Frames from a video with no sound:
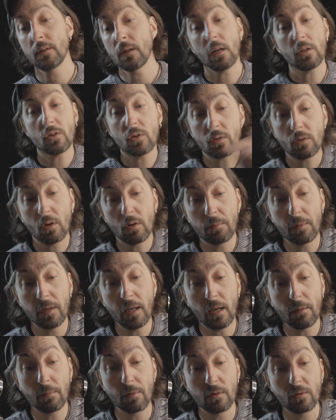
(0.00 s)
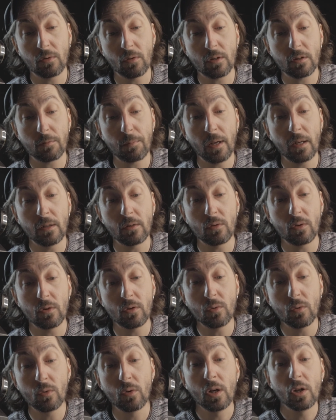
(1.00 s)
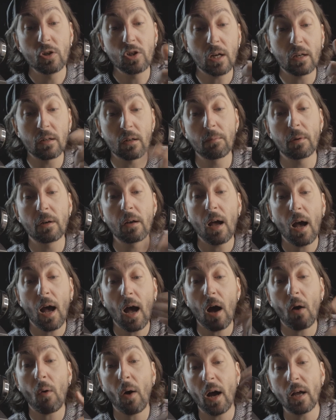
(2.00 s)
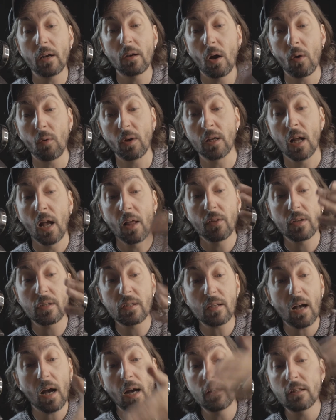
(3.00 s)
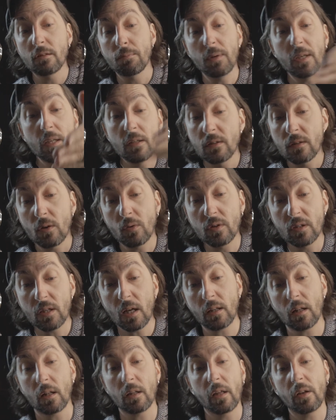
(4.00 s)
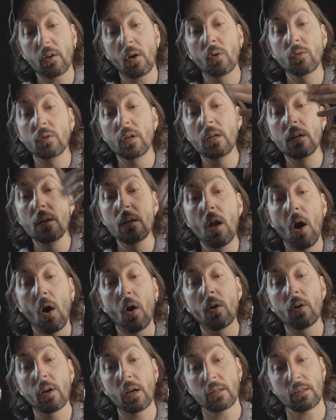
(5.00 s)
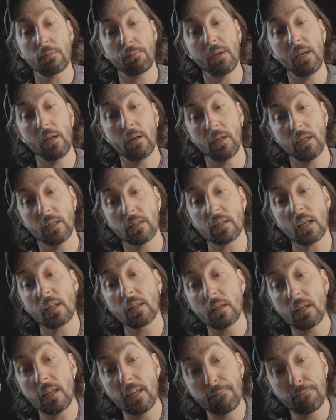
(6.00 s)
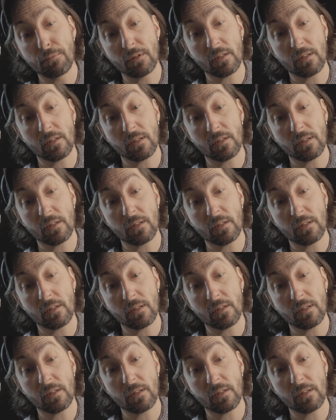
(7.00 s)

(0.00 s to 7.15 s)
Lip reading: I should not be able to explain to you, gentlemen, how I know it, the signs being so subtle that only long experience, a deep